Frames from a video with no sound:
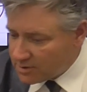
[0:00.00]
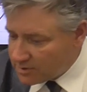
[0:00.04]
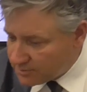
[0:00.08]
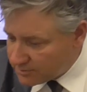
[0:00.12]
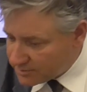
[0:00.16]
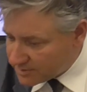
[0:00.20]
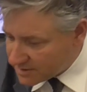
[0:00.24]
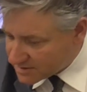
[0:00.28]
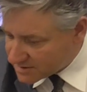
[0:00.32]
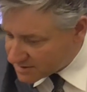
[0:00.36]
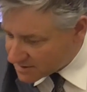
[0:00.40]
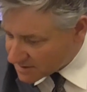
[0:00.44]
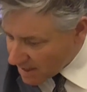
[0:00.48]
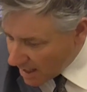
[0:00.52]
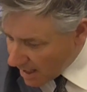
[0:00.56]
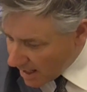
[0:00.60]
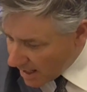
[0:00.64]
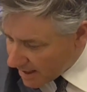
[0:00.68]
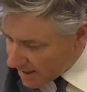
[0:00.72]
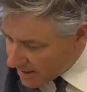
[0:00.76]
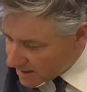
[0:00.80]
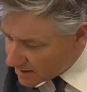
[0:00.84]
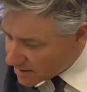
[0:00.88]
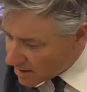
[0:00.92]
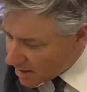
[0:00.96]
to the
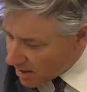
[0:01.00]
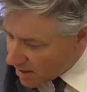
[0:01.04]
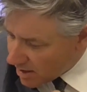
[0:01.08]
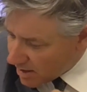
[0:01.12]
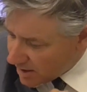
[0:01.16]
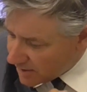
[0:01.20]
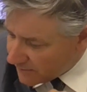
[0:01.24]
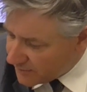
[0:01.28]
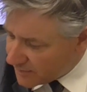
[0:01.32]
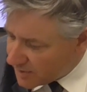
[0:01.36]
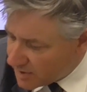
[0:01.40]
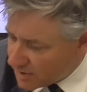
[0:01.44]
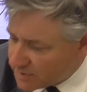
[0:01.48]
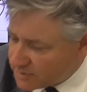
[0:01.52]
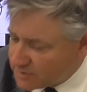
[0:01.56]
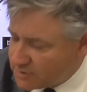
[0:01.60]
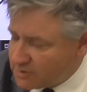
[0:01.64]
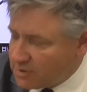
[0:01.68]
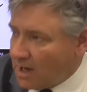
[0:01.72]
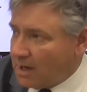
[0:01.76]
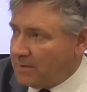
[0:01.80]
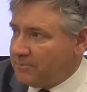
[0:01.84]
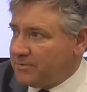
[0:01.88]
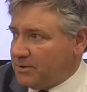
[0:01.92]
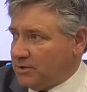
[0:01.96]
sign of
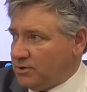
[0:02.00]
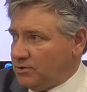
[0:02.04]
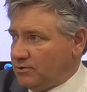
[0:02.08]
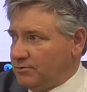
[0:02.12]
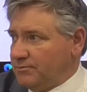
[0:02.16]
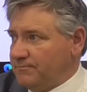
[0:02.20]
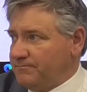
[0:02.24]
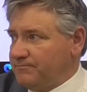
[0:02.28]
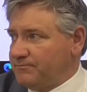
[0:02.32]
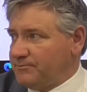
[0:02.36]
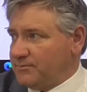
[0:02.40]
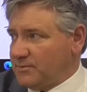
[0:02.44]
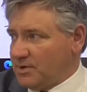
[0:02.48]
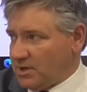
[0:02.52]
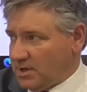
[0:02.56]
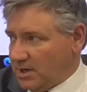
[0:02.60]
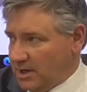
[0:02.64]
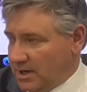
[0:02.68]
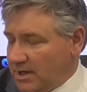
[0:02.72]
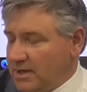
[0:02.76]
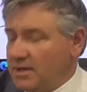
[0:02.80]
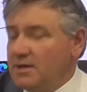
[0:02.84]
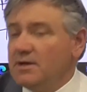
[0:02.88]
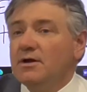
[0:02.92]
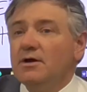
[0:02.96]
W,
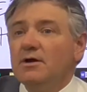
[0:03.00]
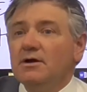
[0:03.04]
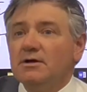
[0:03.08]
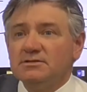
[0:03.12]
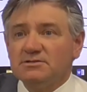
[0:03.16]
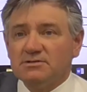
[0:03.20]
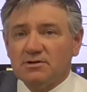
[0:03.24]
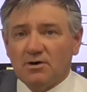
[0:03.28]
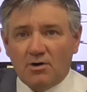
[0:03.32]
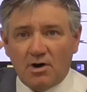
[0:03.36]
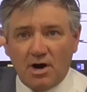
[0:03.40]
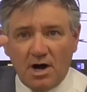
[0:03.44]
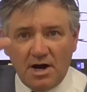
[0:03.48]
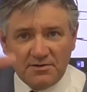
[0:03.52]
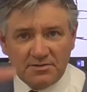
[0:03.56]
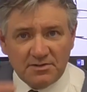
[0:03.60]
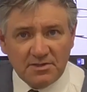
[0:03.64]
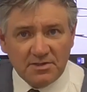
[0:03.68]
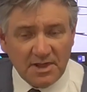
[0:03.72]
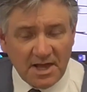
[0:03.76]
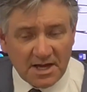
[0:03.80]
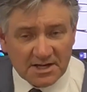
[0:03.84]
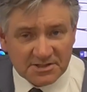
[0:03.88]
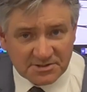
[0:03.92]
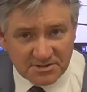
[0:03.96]
okay? So on
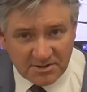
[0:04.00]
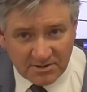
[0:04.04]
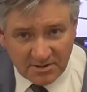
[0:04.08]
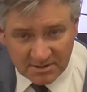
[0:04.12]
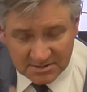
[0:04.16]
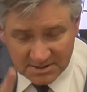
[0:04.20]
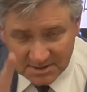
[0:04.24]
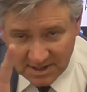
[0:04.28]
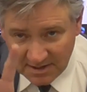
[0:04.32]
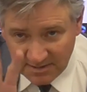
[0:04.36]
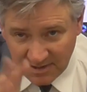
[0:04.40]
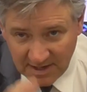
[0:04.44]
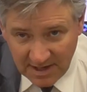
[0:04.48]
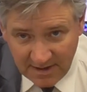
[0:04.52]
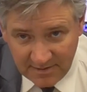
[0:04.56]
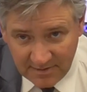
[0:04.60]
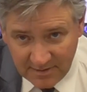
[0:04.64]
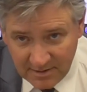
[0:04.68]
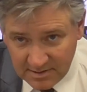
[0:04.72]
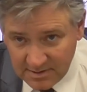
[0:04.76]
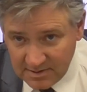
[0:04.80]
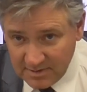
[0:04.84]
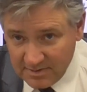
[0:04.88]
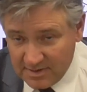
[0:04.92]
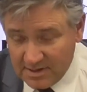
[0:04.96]
the lecture notes, I lay
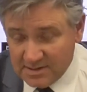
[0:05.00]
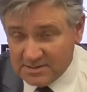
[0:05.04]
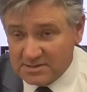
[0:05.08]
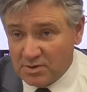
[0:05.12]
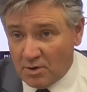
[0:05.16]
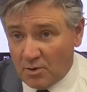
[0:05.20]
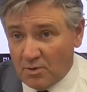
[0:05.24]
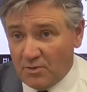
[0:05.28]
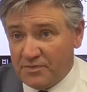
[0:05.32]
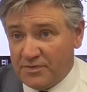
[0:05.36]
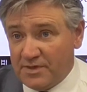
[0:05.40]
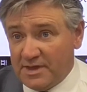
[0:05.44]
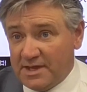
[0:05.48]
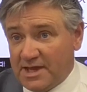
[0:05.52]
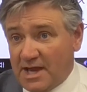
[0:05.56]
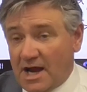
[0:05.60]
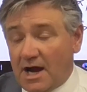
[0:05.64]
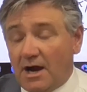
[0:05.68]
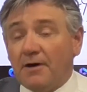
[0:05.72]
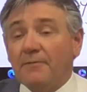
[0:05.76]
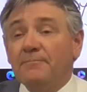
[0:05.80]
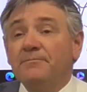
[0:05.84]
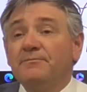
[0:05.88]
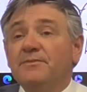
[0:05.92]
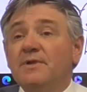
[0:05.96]
the, this whole thing
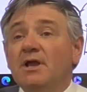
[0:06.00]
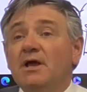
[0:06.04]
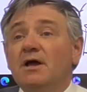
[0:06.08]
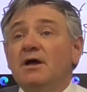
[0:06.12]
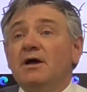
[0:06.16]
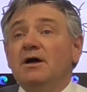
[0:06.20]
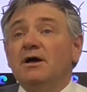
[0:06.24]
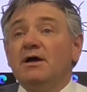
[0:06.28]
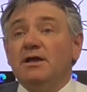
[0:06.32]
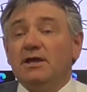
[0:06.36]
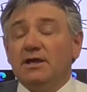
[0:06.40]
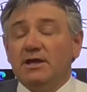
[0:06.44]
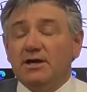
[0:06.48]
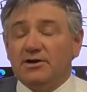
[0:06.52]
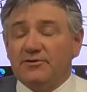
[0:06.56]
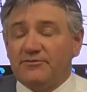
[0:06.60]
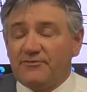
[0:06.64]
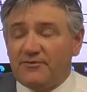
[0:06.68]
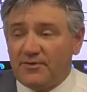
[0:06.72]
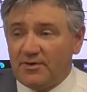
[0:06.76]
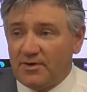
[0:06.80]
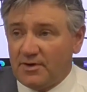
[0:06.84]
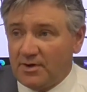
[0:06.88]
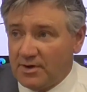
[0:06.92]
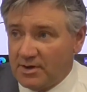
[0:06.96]
out.
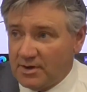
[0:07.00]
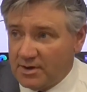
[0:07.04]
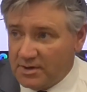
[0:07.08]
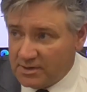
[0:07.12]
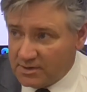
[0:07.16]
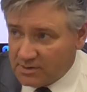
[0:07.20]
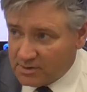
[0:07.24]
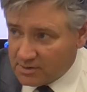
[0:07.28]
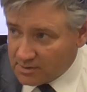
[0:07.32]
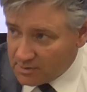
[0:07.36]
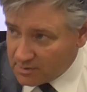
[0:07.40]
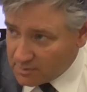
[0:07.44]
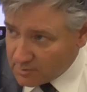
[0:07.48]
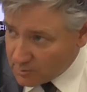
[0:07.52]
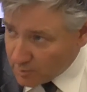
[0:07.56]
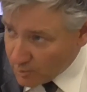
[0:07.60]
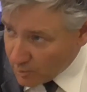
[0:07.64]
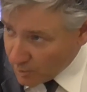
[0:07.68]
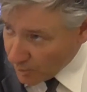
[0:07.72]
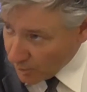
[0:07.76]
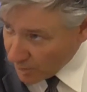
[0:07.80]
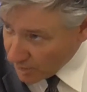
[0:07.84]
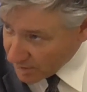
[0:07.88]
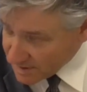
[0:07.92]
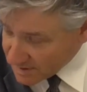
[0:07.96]
If
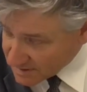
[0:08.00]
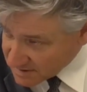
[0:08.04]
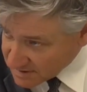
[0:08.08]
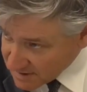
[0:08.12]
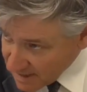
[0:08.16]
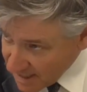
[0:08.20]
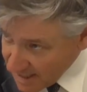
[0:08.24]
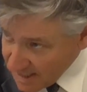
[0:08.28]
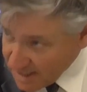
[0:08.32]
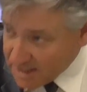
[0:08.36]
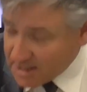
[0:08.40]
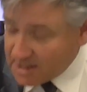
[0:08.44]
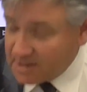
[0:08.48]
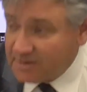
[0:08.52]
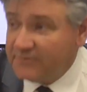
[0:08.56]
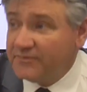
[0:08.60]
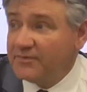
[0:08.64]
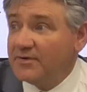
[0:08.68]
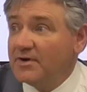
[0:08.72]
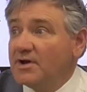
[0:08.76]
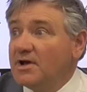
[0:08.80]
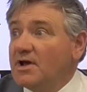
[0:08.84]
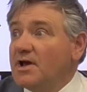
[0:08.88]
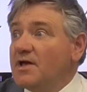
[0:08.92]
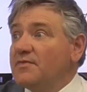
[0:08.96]
work is
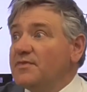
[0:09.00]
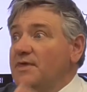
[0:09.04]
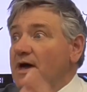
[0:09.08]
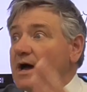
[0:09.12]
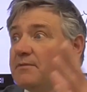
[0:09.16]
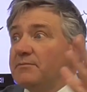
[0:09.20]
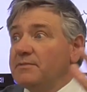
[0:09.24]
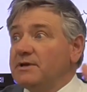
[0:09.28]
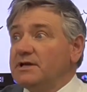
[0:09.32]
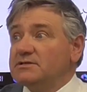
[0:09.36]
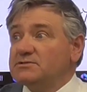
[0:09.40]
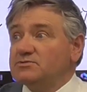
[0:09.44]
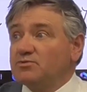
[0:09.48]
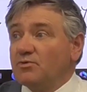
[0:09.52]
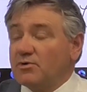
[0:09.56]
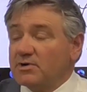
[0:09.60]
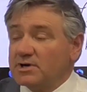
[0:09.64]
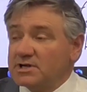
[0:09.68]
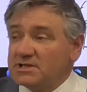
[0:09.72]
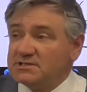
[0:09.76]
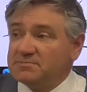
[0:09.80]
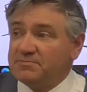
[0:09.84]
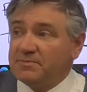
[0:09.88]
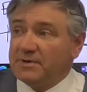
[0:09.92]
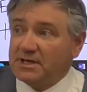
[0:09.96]
negative, that means
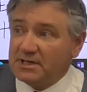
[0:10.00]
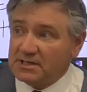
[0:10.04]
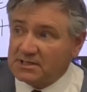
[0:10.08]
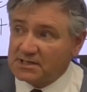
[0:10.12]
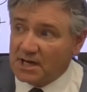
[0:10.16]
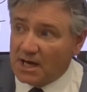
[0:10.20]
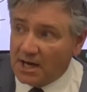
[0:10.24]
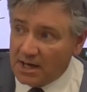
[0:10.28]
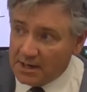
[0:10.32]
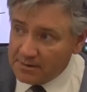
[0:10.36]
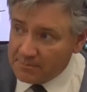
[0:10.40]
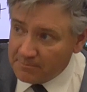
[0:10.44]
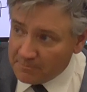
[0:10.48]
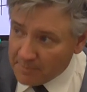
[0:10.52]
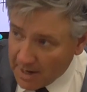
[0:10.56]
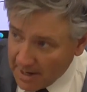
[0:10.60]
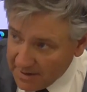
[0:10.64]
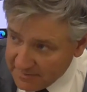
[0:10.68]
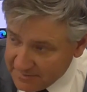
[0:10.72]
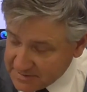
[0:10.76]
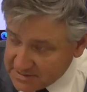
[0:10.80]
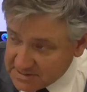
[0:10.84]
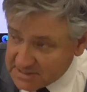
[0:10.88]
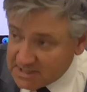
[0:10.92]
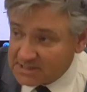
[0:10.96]
work is being done
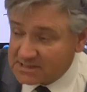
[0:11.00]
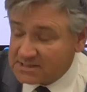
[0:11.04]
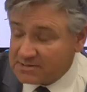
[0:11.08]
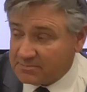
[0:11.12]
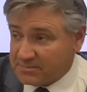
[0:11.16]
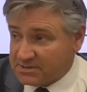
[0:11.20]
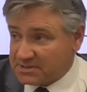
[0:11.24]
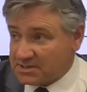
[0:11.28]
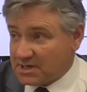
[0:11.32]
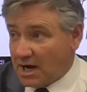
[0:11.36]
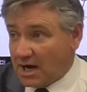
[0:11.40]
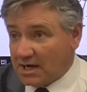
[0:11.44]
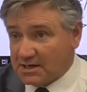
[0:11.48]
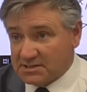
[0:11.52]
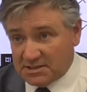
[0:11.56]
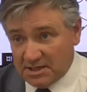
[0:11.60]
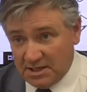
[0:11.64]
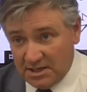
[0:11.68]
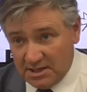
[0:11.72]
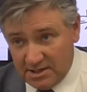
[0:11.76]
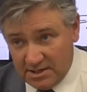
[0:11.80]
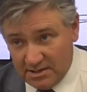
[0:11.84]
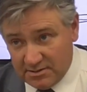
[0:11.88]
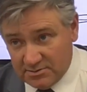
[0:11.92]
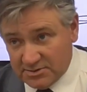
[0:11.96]
by the system. It's
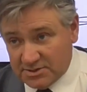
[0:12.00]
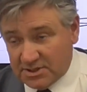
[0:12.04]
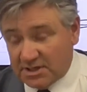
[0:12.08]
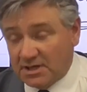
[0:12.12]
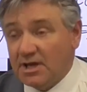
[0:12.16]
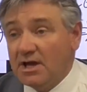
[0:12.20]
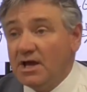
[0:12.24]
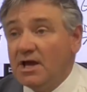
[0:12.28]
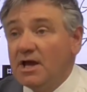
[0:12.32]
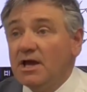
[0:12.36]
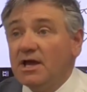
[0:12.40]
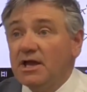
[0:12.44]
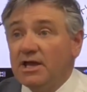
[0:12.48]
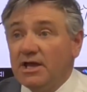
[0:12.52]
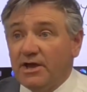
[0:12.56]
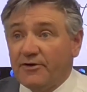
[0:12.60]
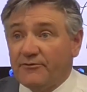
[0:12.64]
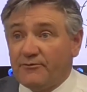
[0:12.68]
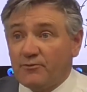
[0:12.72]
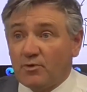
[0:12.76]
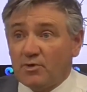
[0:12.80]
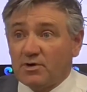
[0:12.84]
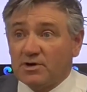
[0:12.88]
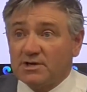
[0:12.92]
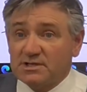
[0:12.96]
costing it energy.
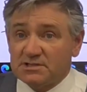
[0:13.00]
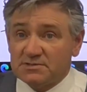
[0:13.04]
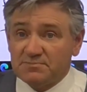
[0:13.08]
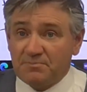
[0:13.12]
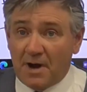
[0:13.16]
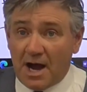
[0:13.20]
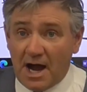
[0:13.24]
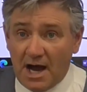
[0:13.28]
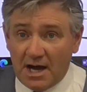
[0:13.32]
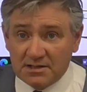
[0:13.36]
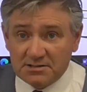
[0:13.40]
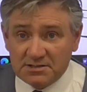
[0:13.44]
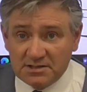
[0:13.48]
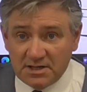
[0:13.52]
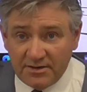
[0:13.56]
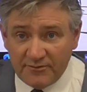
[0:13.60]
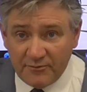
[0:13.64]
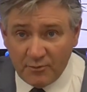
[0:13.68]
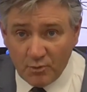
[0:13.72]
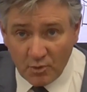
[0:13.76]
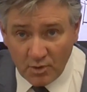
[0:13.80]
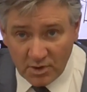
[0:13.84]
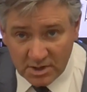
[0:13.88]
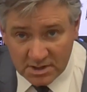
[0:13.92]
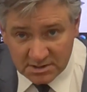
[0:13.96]
If work is
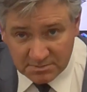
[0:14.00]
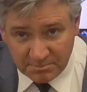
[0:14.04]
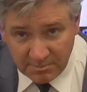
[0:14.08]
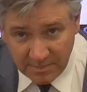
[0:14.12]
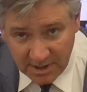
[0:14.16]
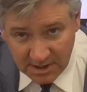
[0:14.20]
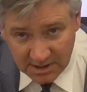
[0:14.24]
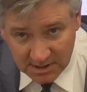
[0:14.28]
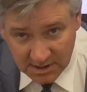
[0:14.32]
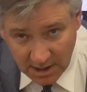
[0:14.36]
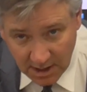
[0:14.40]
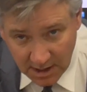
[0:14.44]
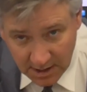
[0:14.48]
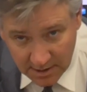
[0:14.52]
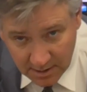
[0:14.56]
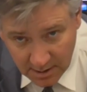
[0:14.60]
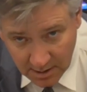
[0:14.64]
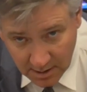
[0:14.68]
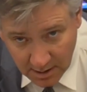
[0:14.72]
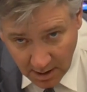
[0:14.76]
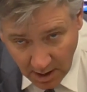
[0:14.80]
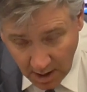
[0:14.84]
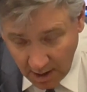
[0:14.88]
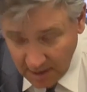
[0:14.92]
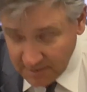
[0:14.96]
positive, work is being
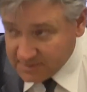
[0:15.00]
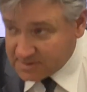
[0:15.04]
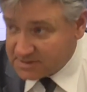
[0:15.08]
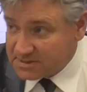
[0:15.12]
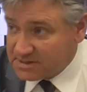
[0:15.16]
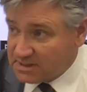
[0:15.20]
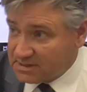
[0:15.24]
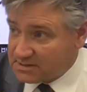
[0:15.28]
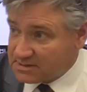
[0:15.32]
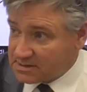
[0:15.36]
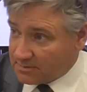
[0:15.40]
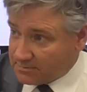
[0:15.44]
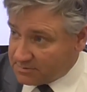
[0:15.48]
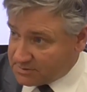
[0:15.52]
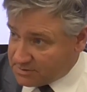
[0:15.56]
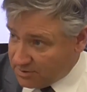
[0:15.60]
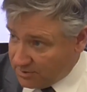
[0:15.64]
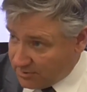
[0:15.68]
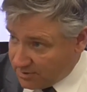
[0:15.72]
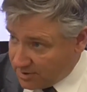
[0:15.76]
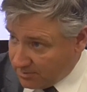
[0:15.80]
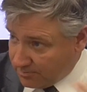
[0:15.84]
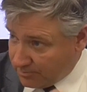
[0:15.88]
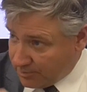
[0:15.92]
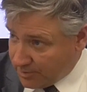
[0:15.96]
done on the system, so
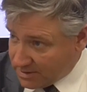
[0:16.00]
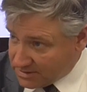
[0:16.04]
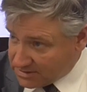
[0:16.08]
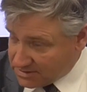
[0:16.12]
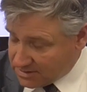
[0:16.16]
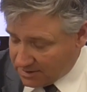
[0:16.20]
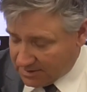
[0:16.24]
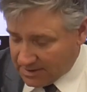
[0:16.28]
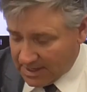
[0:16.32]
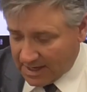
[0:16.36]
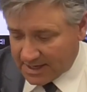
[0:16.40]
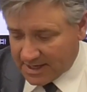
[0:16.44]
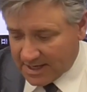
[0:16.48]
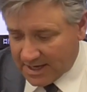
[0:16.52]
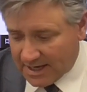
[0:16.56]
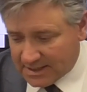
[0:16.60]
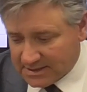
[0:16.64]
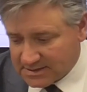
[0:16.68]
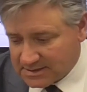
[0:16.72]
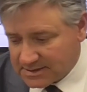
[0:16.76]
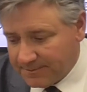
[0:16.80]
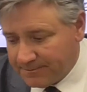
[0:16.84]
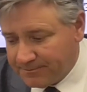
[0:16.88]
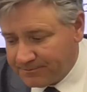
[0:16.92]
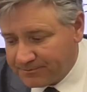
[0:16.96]
you're compressing that
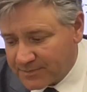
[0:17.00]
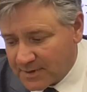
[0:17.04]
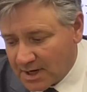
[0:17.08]
gas.